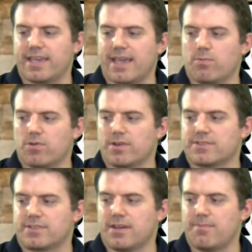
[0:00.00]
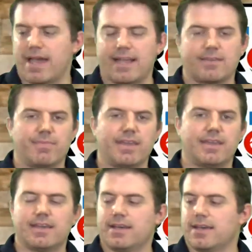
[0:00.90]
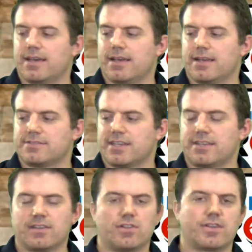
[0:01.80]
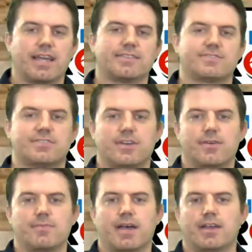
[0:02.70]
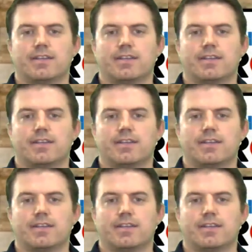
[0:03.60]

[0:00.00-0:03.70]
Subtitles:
and we're going to come back and take a look at some